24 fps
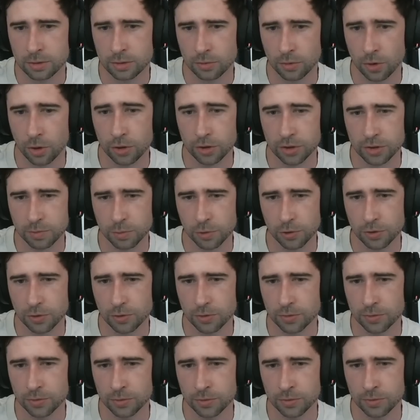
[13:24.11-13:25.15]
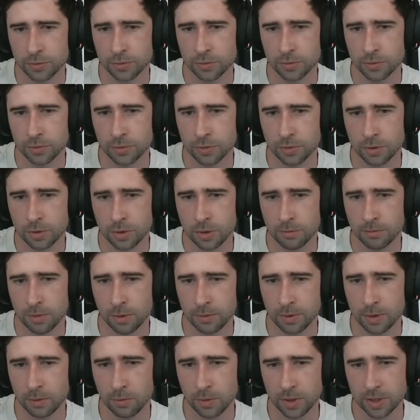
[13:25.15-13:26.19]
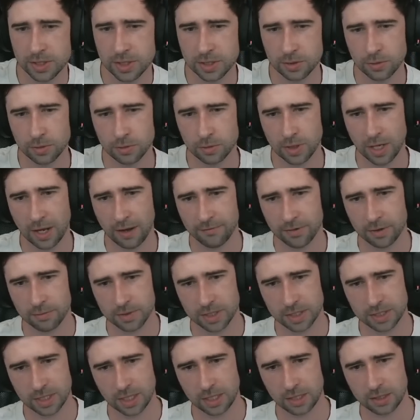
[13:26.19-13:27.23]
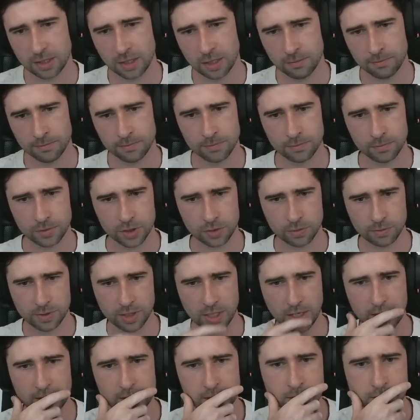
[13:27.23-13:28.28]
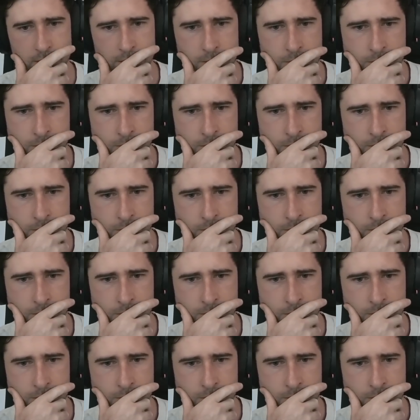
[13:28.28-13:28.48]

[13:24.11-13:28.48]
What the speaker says: Rogue's brutal. But we still will have the Mystique there, which would be nice.